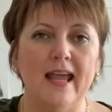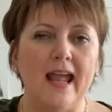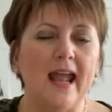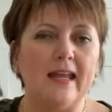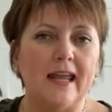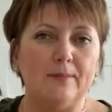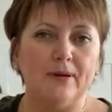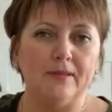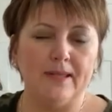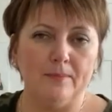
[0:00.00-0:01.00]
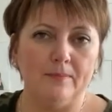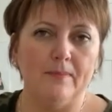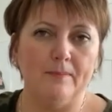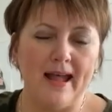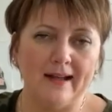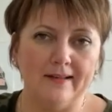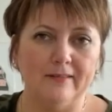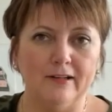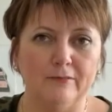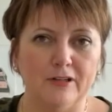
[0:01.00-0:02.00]
and I put them back in
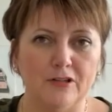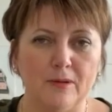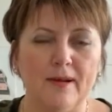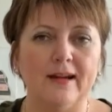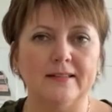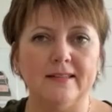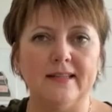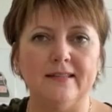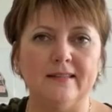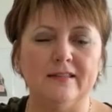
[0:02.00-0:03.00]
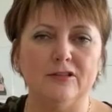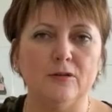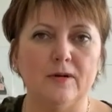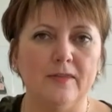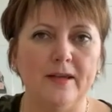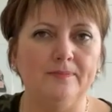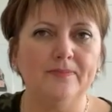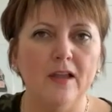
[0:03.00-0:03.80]
their original boxes and store them